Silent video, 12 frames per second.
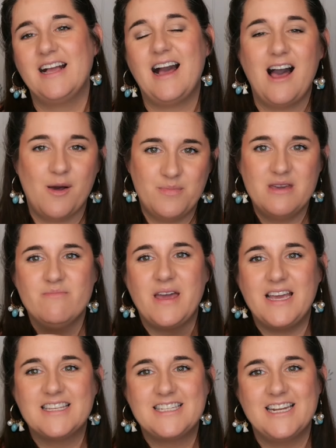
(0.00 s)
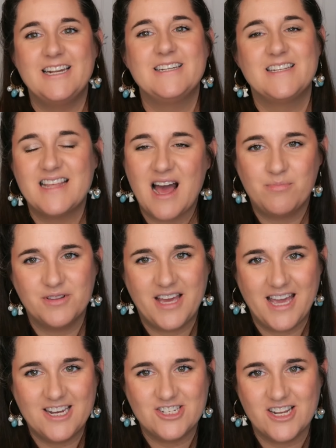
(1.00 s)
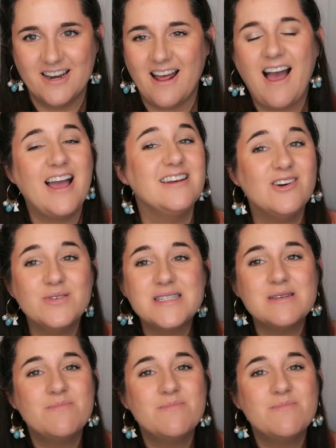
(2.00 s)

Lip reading: copy and paste it into the application. I know it's a